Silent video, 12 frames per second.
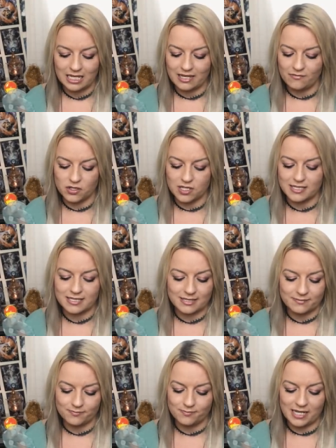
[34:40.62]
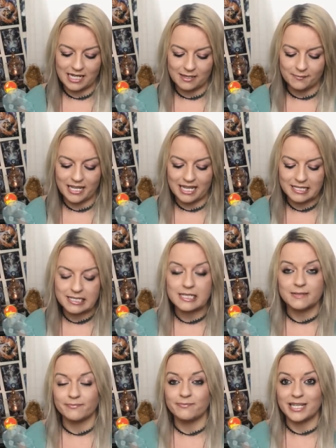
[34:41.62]
they've just been a bit
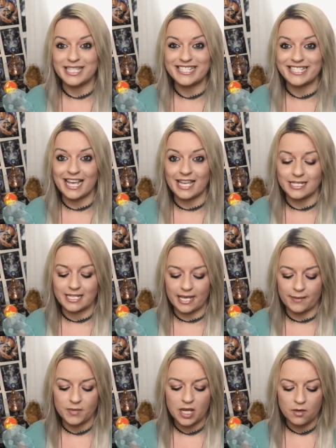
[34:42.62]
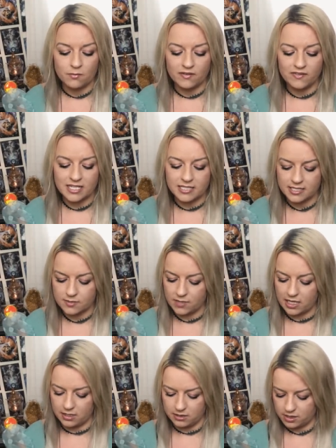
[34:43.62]
bit shady. With this as
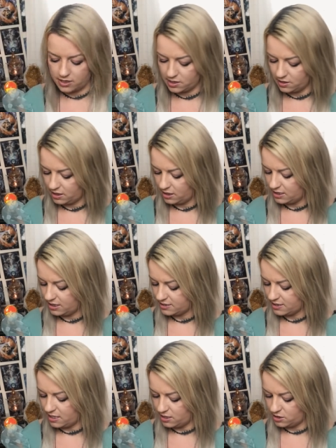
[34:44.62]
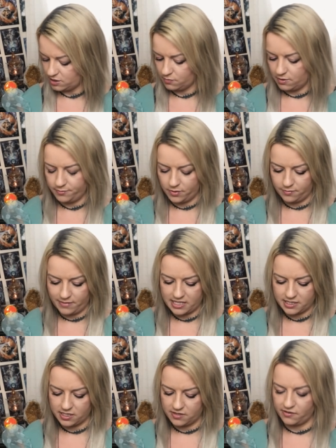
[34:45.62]
well, just looking at this card, just one more
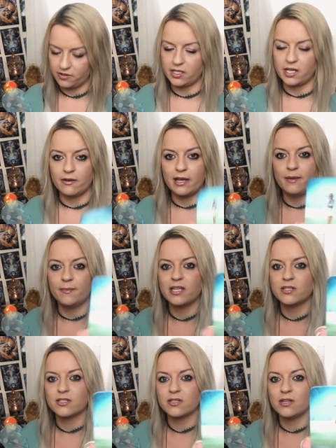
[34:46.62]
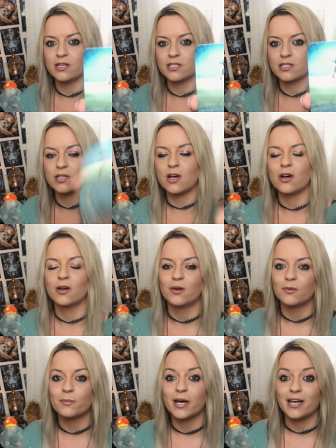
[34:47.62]
message for you. Um, I just got a
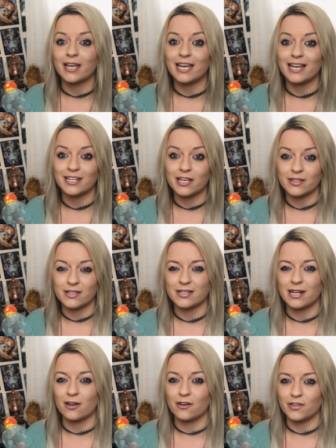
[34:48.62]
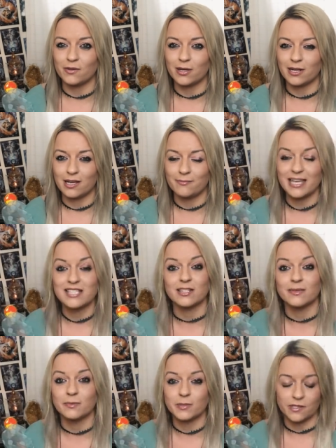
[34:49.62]
song by, I know a lot of you won't like metal,
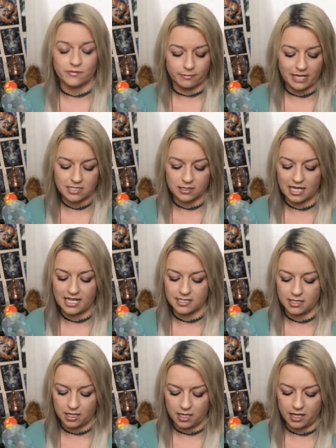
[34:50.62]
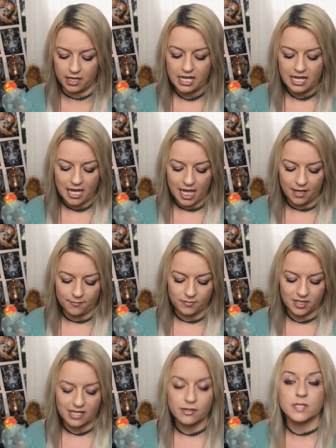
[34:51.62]
I'm a bit of a metal head at heart. Um,
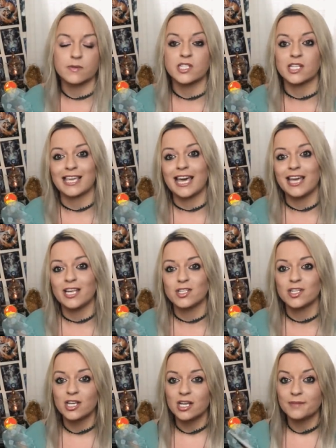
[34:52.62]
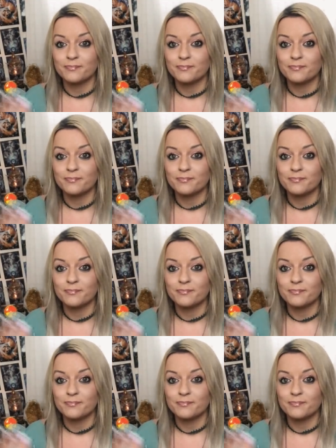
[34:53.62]
Killswitch Engage,